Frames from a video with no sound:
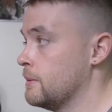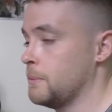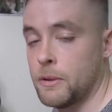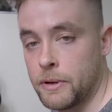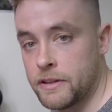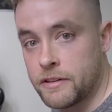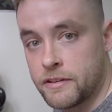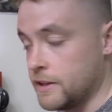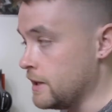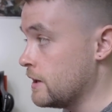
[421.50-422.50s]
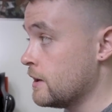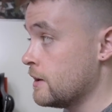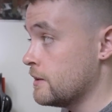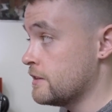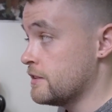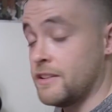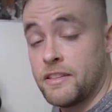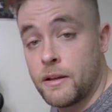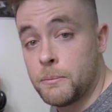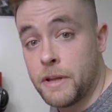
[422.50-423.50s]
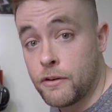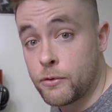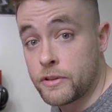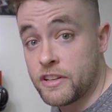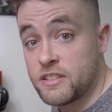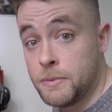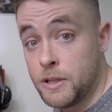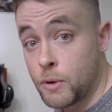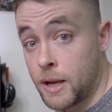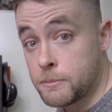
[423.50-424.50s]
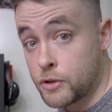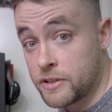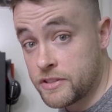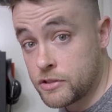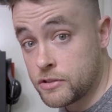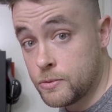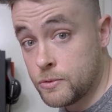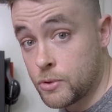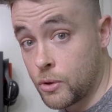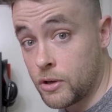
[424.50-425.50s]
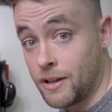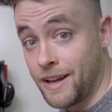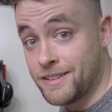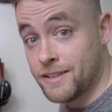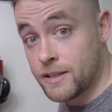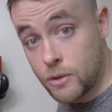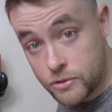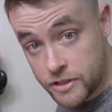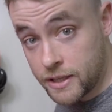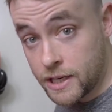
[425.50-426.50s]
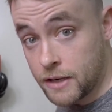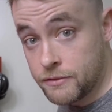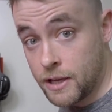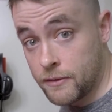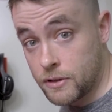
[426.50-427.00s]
by the way, this is the thumbnail for the speed ramp transition tutorial I did. Go check it out if you haven't